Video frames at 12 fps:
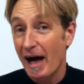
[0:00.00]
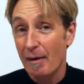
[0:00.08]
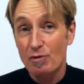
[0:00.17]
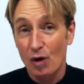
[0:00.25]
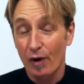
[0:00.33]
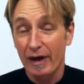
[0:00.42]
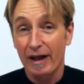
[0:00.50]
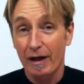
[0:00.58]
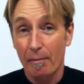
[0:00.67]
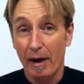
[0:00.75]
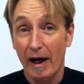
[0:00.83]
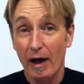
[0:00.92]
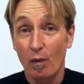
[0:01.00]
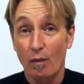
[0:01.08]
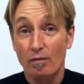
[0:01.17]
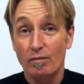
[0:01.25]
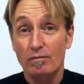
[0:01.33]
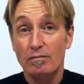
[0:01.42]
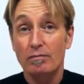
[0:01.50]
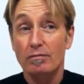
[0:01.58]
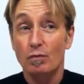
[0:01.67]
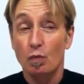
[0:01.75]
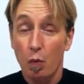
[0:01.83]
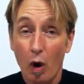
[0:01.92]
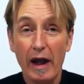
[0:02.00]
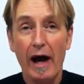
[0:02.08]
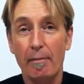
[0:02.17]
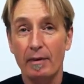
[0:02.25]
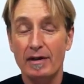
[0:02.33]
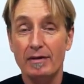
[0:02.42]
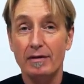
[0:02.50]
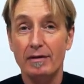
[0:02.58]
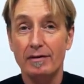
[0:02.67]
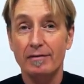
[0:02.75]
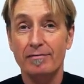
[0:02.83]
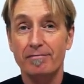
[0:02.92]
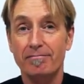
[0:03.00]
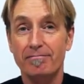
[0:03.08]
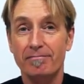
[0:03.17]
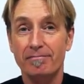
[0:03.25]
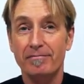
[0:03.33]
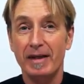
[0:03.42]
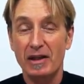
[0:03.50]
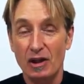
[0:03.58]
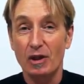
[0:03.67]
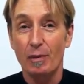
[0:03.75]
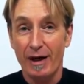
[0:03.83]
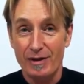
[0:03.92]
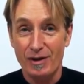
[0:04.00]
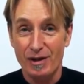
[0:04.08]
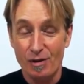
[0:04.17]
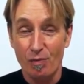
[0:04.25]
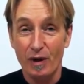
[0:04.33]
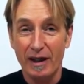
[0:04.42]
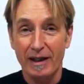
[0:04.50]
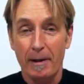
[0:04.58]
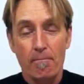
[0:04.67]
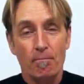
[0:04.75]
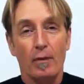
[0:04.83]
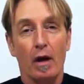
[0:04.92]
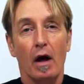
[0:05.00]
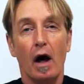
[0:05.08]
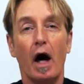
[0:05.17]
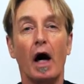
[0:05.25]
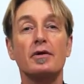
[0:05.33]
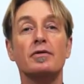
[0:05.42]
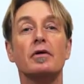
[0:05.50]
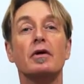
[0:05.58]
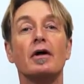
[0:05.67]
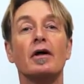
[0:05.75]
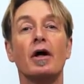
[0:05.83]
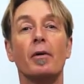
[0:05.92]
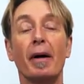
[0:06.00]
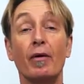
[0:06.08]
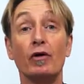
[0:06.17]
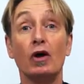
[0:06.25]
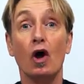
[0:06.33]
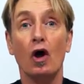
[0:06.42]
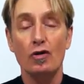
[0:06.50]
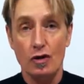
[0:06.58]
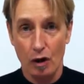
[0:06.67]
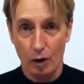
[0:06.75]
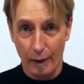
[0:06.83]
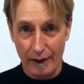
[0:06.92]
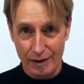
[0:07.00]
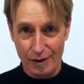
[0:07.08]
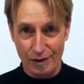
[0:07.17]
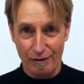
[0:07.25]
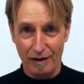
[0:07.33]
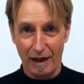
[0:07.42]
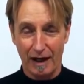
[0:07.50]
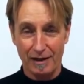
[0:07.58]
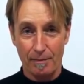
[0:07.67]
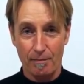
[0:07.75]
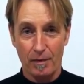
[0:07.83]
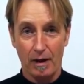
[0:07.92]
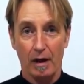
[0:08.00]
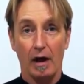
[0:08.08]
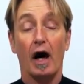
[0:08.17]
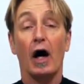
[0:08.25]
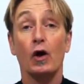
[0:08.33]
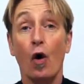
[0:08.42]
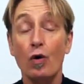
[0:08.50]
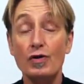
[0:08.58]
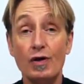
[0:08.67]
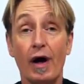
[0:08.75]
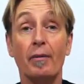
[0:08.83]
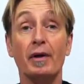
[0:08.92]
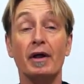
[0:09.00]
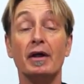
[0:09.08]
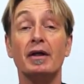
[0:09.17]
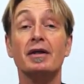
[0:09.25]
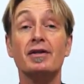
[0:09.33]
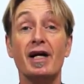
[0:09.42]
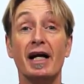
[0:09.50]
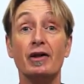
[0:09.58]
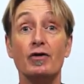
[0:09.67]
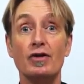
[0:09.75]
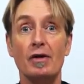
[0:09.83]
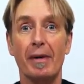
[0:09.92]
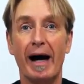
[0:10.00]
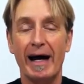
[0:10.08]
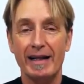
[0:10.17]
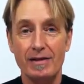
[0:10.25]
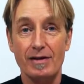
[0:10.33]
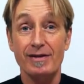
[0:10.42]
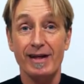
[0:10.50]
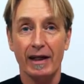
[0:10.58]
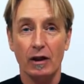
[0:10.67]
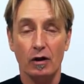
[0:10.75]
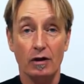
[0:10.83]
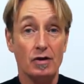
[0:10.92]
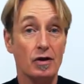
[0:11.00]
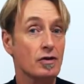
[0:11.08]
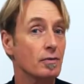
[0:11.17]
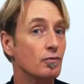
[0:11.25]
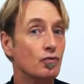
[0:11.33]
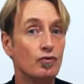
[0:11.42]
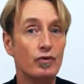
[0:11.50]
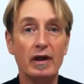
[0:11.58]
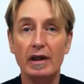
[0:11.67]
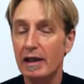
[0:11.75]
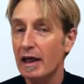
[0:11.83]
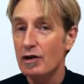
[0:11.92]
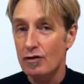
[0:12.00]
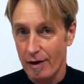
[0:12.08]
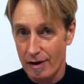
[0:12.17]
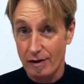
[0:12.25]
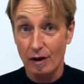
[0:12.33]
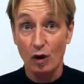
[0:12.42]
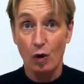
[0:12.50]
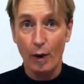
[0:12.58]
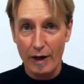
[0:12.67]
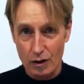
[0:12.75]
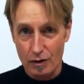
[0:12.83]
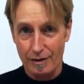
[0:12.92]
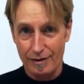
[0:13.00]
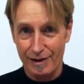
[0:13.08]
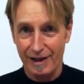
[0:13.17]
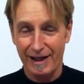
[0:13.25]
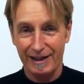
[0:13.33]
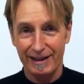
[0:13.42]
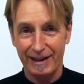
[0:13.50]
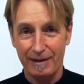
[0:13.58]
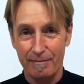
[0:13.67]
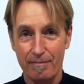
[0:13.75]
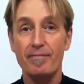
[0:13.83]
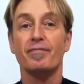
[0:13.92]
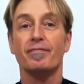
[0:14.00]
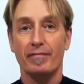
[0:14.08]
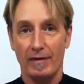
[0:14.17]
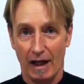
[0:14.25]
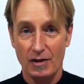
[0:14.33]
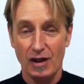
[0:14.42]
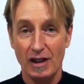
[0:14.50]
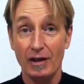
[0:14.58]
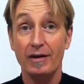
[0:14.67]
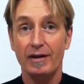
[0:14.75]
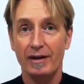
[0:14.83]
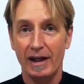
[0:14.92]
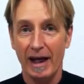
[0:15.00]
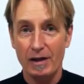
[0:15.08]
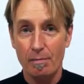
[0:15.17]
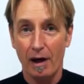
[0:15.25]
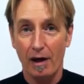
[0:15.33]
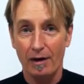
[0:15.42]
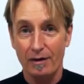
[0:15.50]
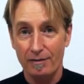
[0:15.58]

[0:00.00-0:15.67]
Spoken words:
I'm talking about what happened in the US this week and about the consequences of that. And also I'm going to tell you some answers I got to some really interesting questions lately. I'll see you in the next part.